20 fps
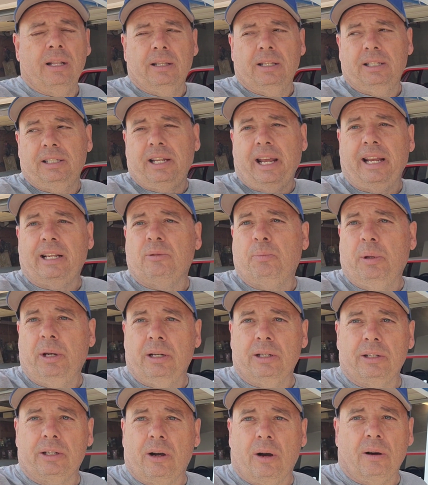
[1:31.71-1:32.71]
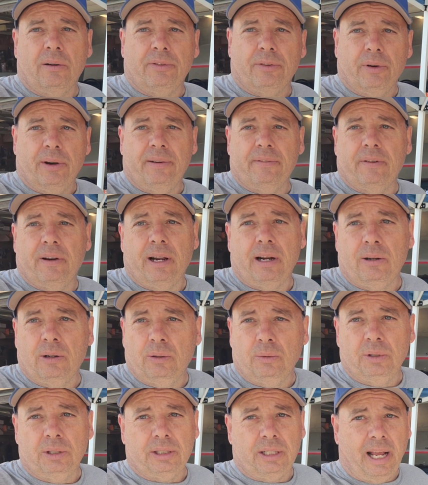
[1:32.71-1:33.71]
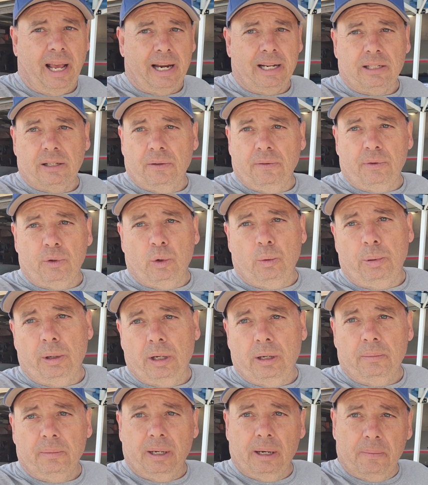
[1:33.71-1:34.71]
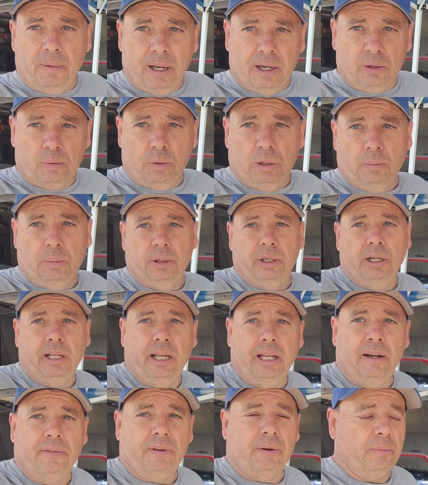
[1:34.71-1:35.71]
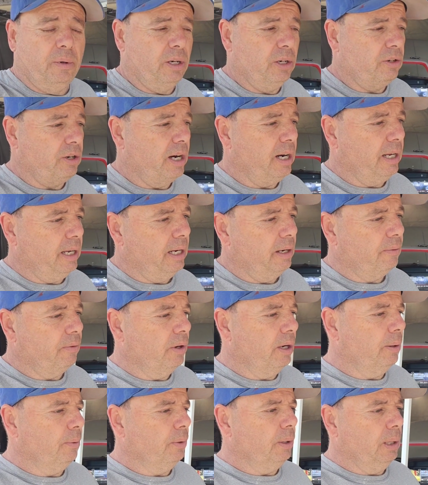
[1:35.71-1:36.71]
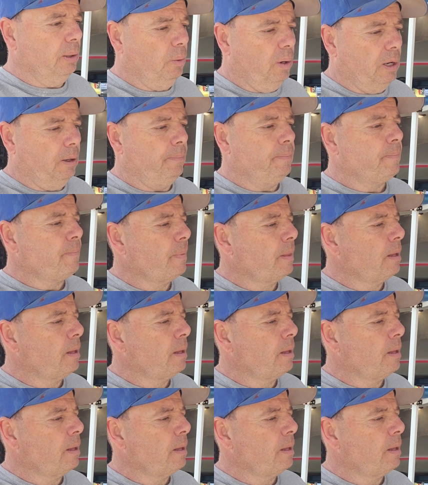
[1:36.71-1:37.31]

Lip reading: This tank's been in this car forever. I don't know the status of the fuel pump, and I might as well put it in if I'm going to try to get it running really well.